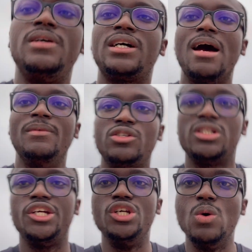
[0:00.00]
coming to
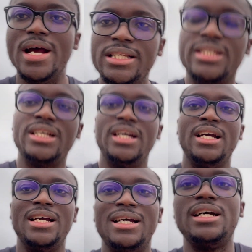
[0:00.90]
the US,
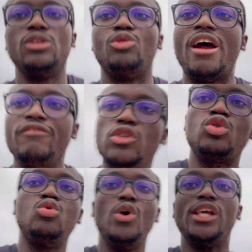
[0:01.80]
driving
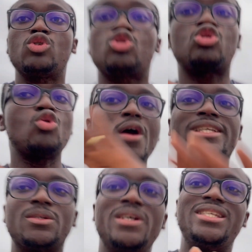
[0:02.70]
school is so
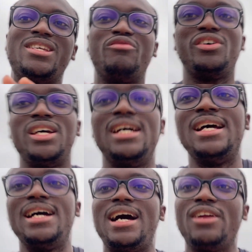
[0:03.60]
expensive.
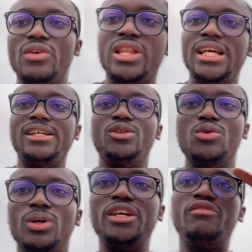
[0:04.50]
I don't think you
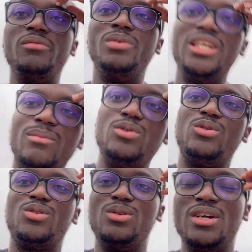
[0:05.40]
would even be able
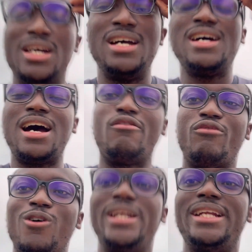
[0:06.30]
to
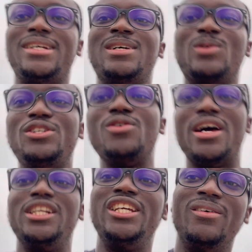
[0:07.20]
afford it when you
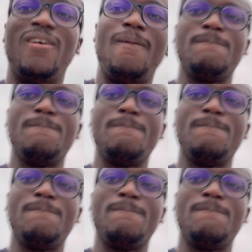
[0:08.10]
are new.